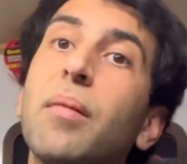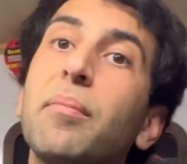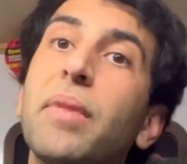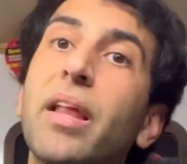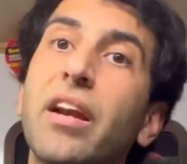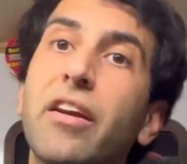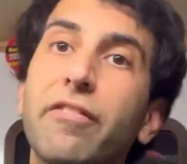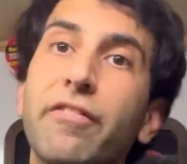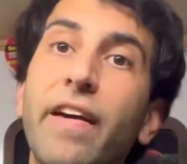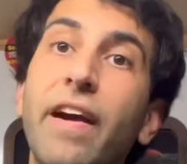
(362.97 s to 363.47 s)
that
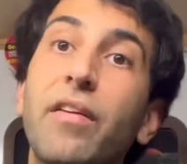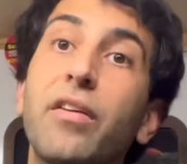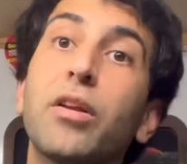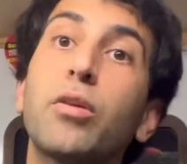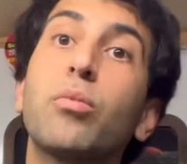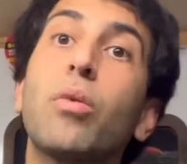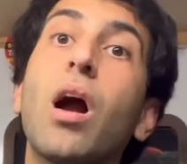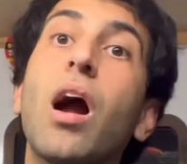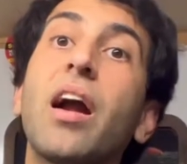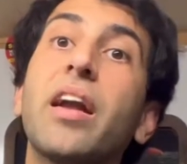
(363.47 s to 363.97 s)
are found in
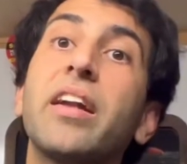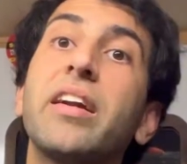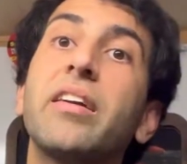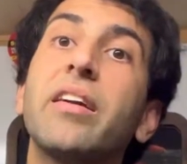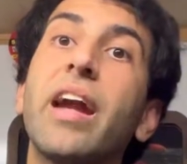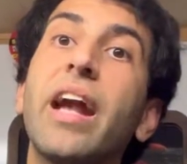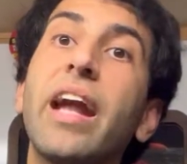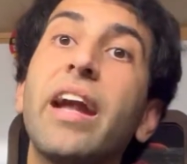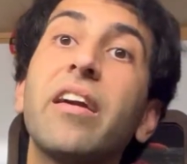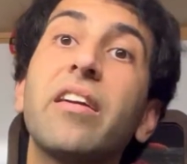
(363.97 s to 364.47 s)
rockier
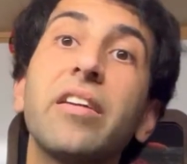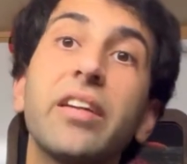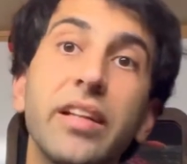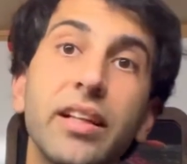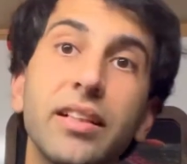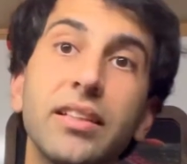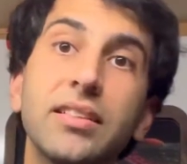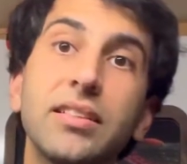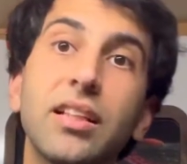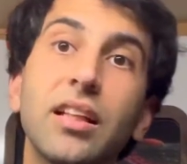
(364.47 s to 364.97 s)

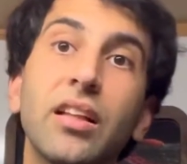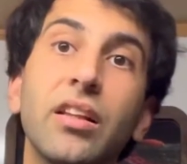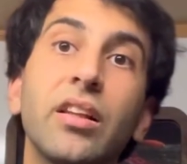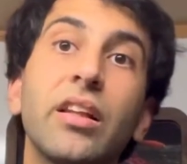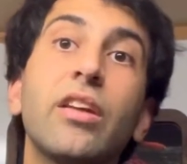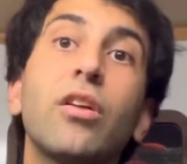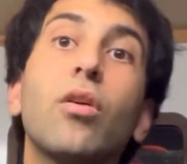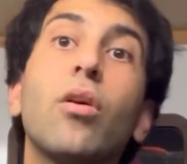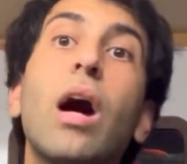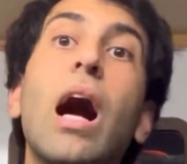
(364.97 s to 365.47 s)
areas, a
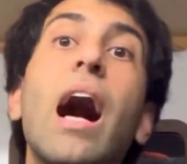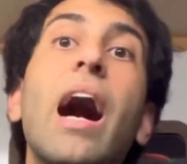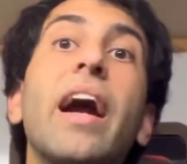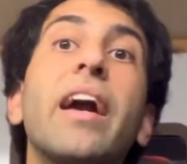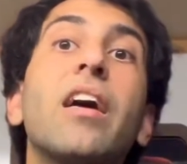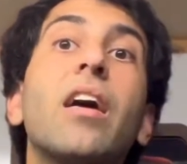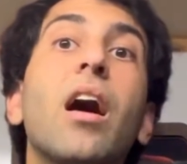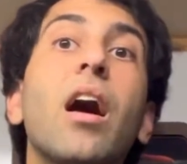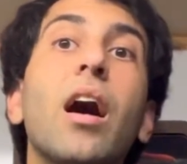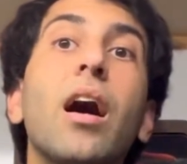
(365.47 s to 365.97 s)
little
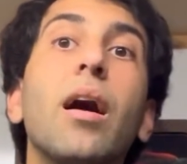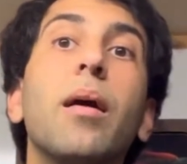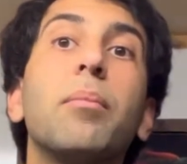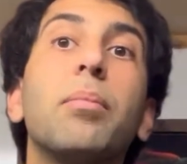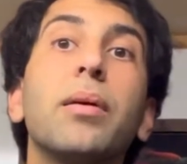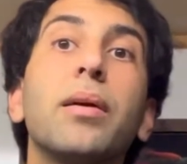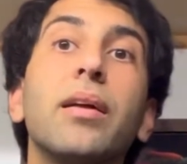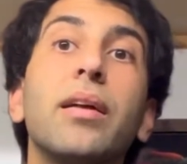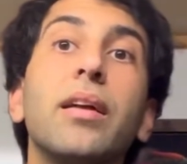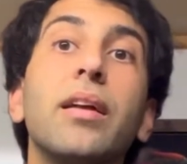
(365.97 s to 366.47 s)
higher up.
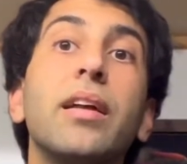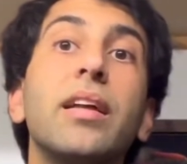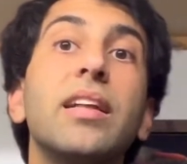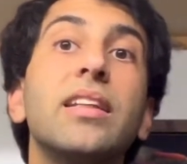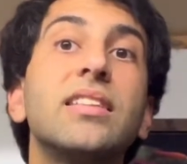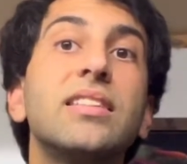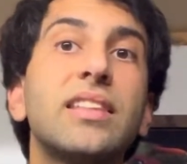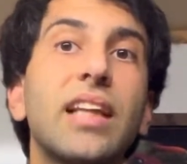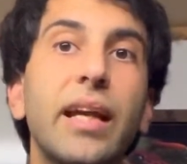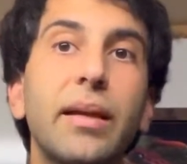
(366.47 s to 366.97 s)

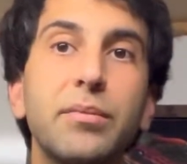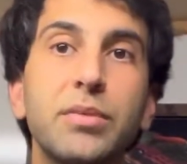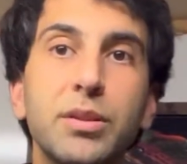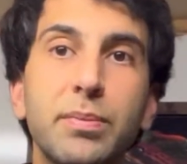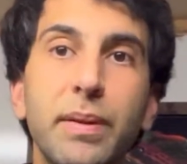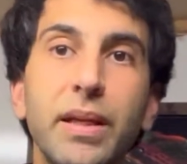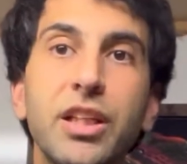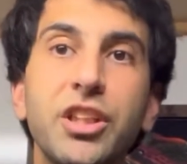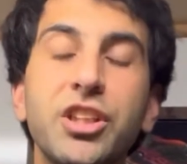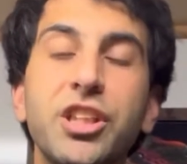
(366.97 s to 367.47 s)
Same
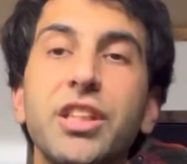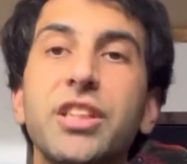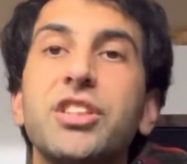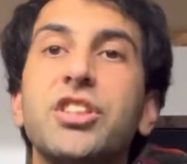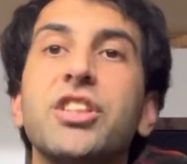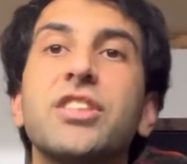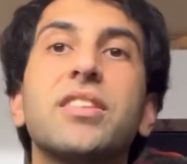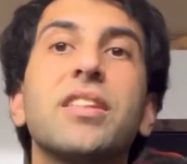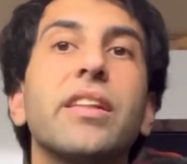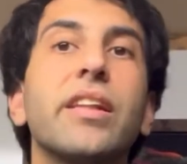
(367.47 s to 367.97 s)
species,
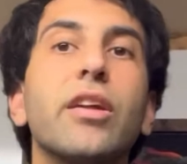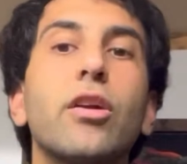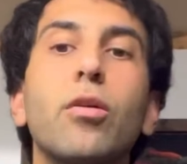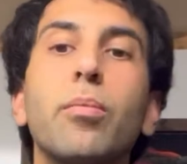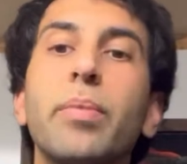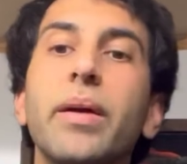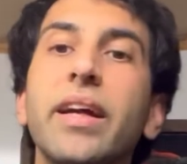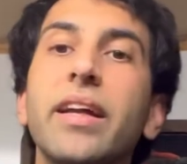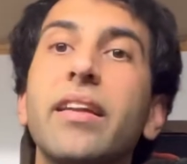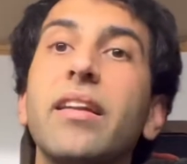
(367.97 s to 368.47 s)
just a little
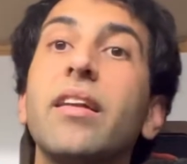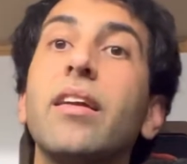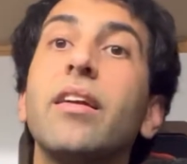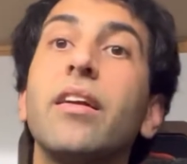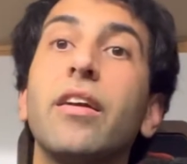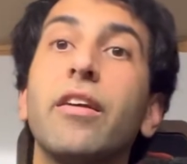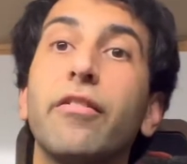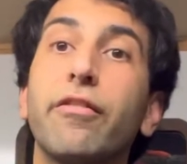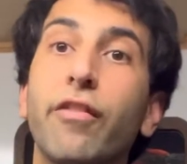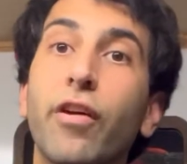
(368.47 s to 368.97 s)
bit
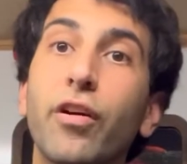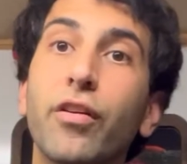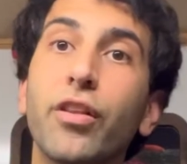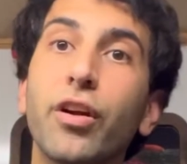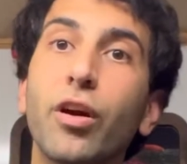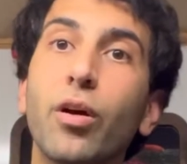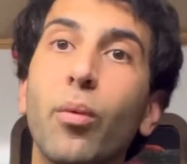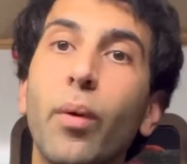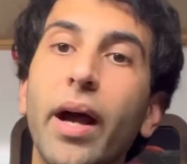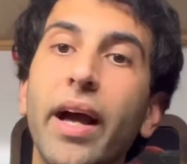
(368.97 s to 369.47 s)
further
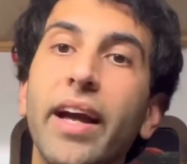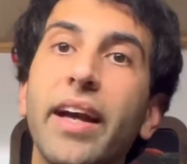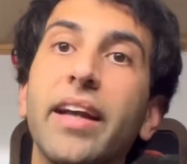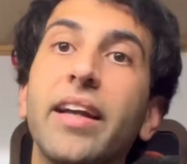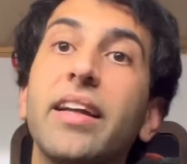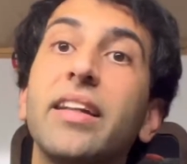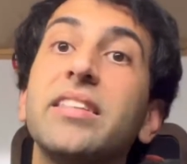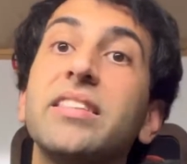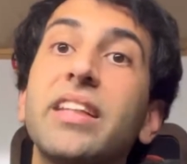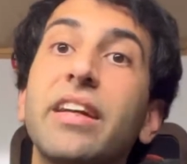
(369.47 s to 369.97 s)
away,
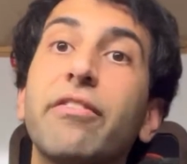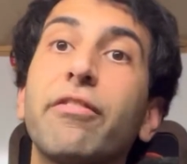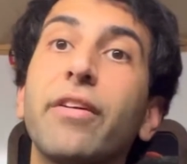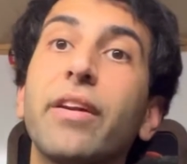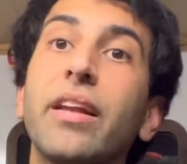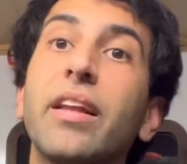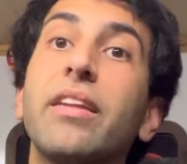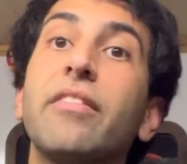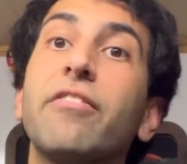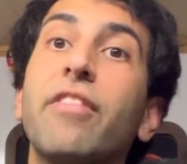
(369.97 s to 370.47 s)

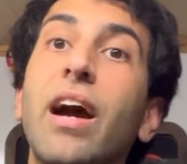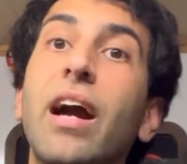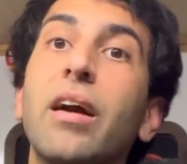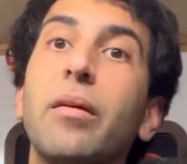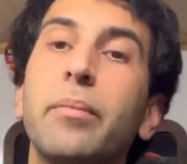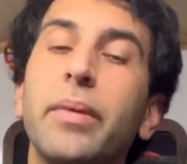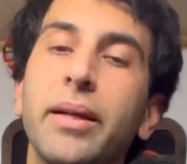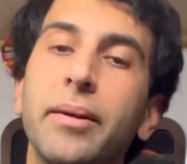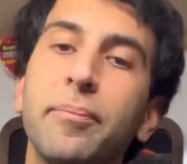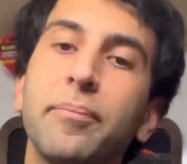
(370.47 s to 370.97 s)
different
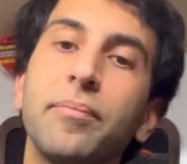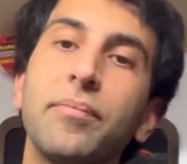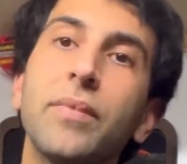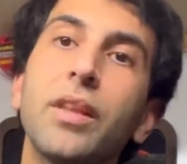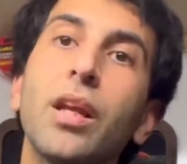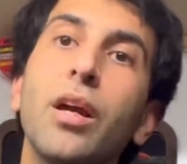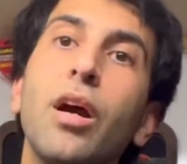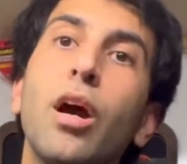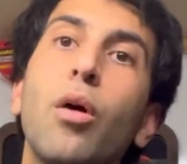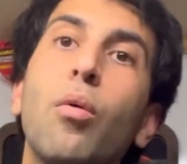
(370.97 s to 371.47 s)
environment.
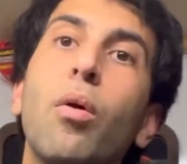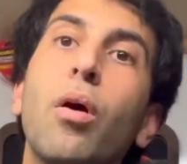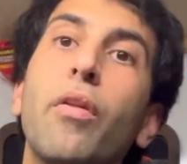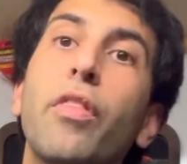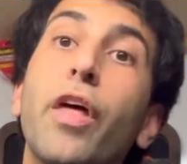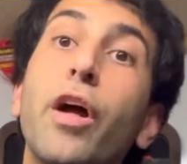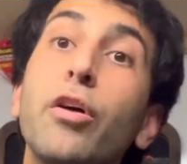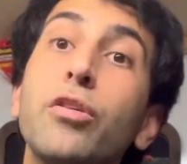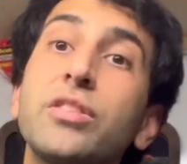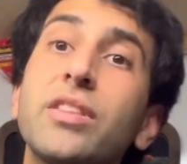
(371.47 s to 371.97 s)
Well,
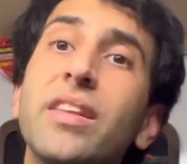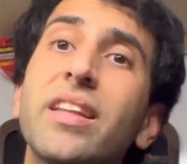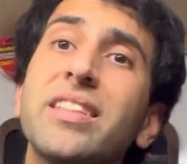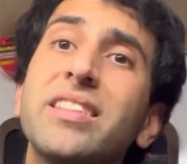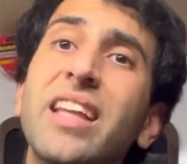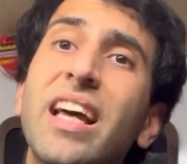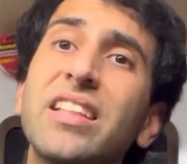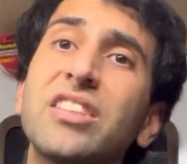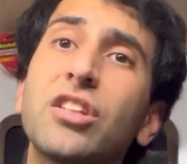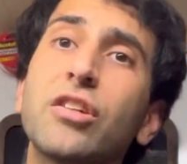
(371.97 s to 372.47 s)
those in the
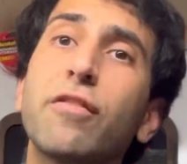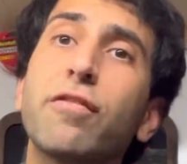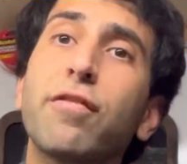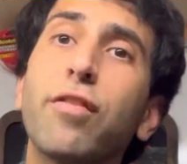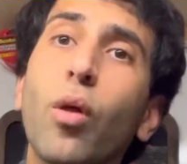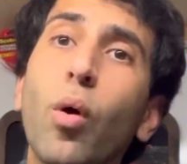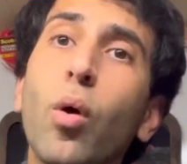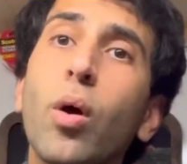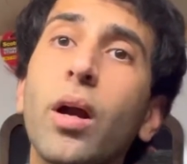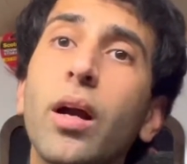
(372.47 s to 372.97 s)
desert
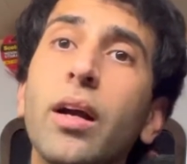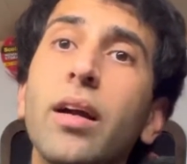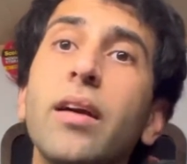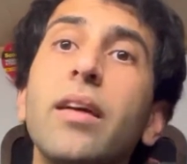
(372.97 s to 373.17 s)
floor